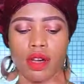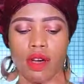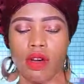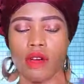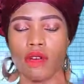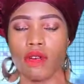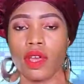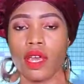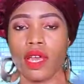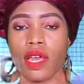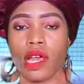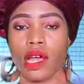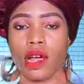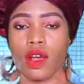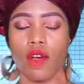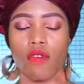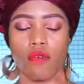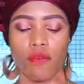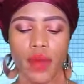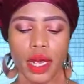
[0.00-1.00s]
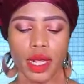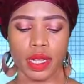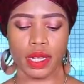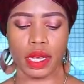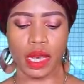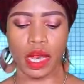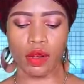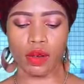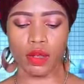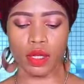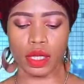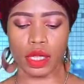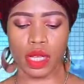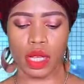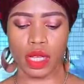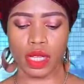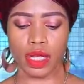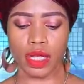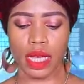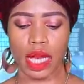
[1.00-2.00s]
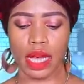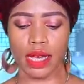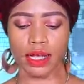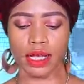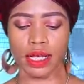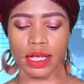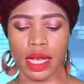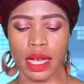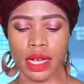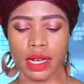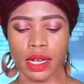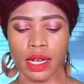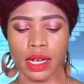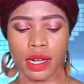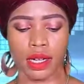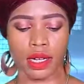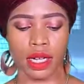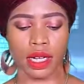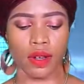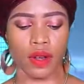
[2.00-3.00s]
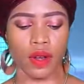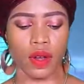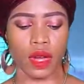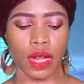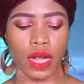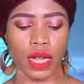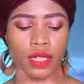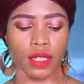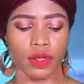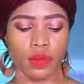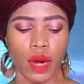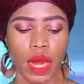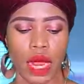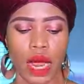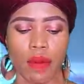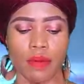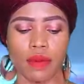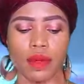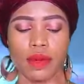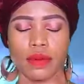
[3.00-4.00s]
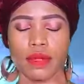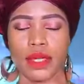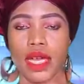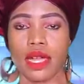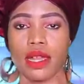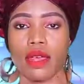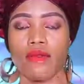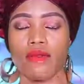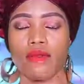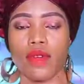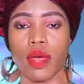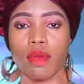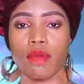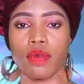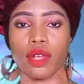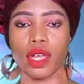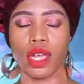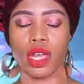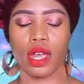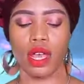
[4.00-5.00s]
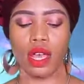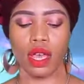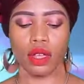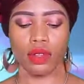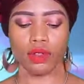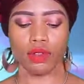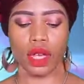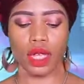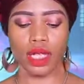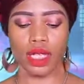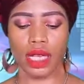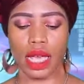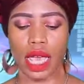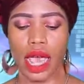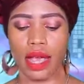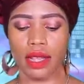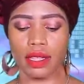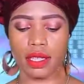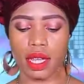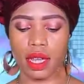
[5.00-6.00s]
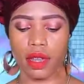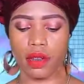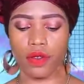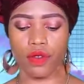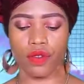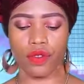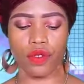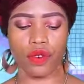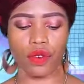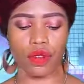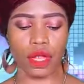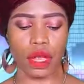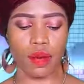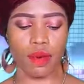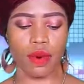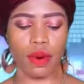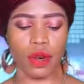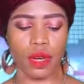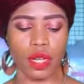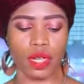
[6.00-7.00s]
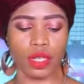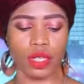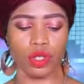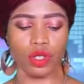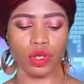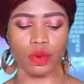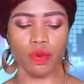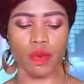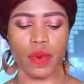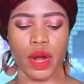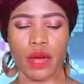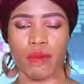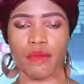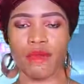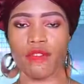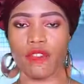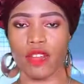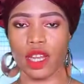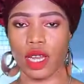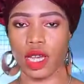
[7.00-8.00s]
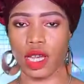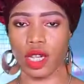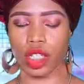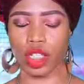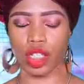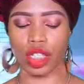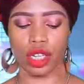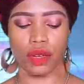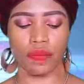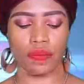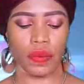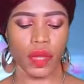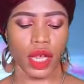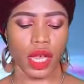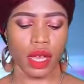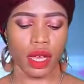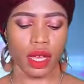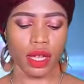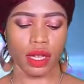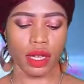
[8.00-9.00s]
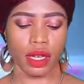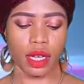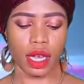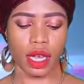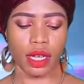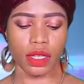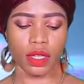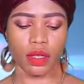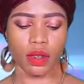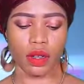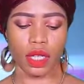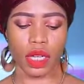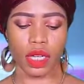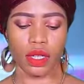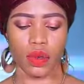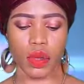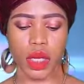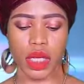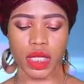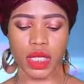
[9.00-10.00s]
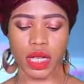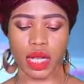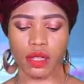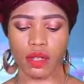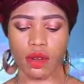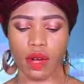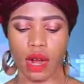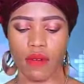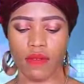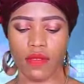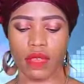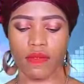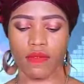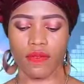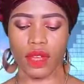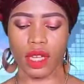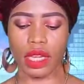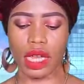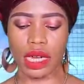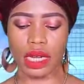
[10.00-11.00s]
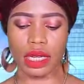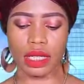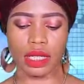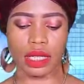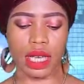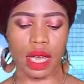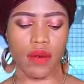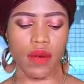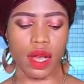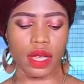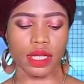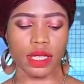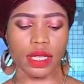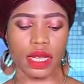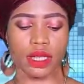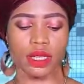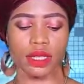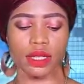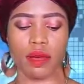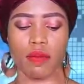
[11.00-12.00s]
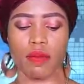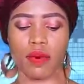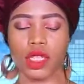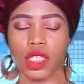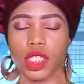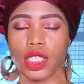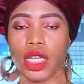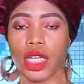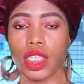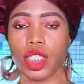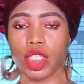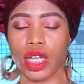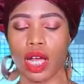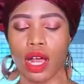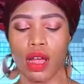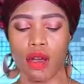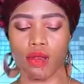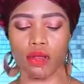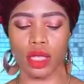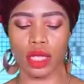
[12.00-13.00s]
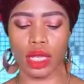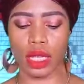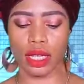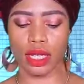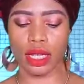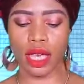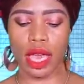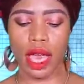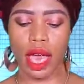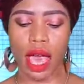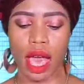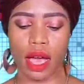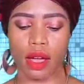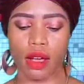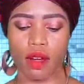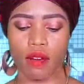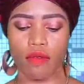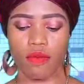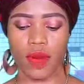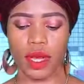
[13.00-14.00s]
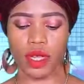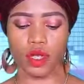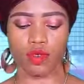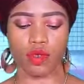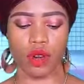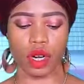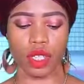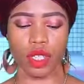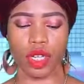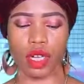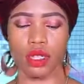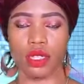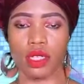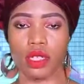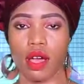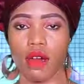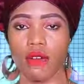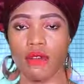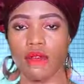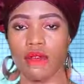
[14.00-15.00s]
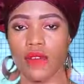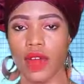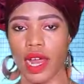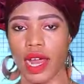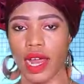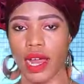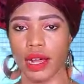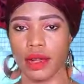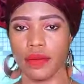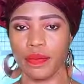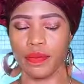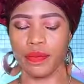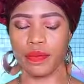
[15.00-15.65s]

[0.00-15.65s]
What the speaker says: of Government Girls Science Technical College were abducted in February 2018 through neighboring Jumbam village. The insurgents were said to have invaded the town and set some residential houses and government structures on fire.